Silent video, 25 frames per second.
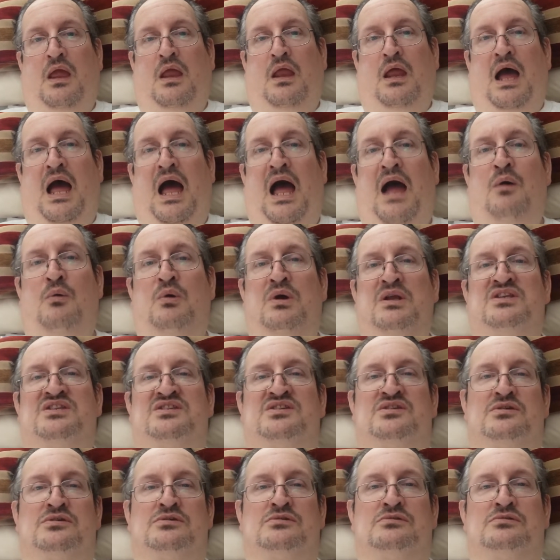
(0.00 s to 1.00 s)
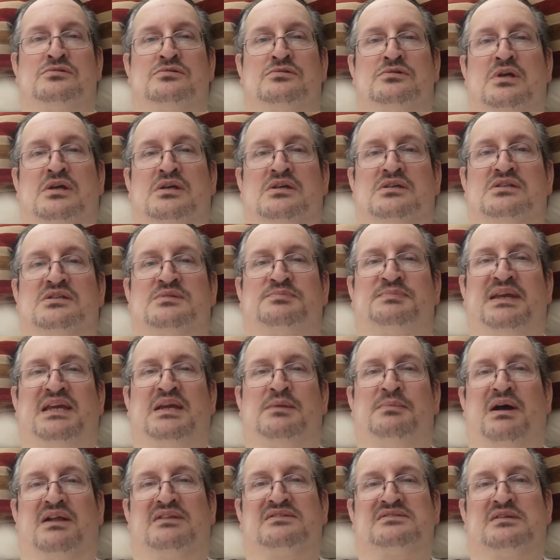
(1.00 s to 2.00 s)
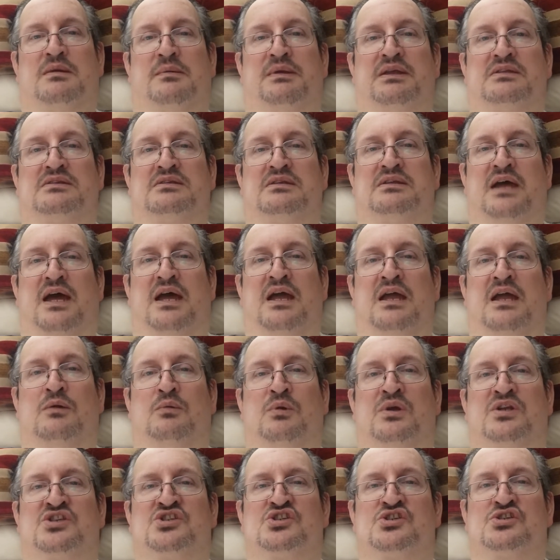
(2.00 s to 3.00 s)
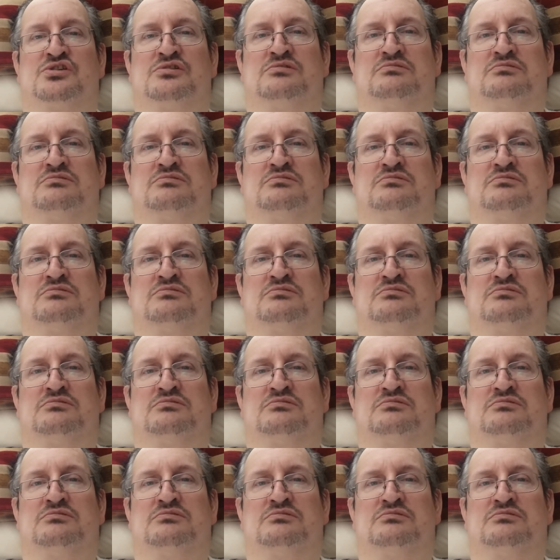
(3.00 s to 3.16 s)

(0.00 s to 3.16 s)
I want to speak about something today which